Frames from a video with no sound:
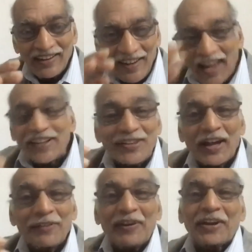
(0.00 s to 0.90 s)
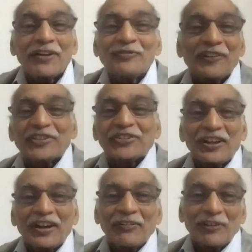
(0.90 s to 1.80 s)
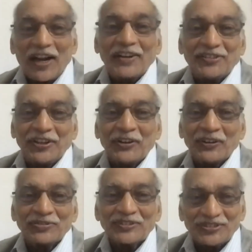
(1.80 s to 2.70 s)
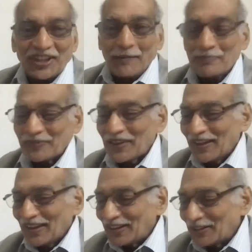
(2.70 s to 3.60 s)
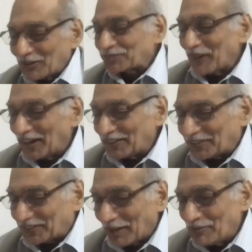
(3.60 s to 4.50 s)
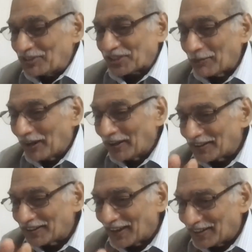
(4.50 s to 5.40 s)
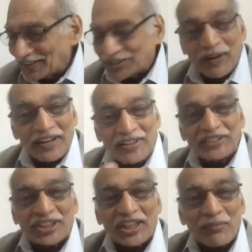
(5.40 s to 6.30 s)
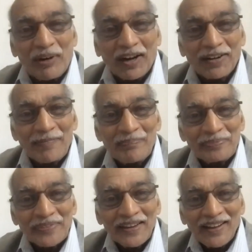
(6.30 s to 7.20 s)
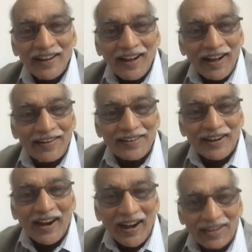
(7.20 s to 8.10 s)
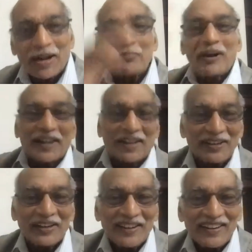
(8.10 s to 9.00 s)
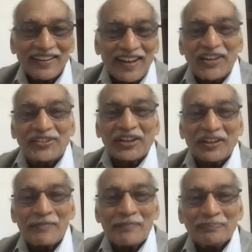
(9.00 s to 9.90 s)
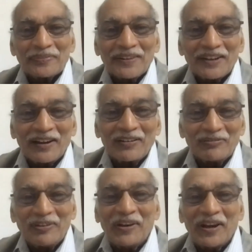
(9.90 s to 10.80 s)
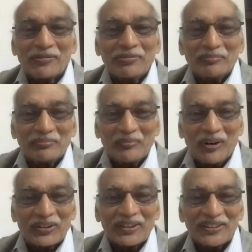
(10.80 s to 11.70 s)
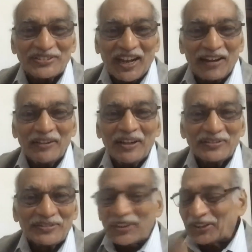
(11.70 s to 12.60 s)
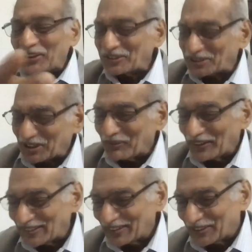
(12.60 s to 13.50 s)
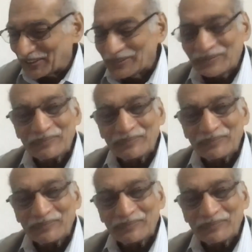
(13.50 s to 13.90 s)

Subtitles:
Like that, we can fix a variety of things. Looks my time is up. It's my initial remark. And I'll come back later when you have more time. Thank you, Srikumar. Thank you.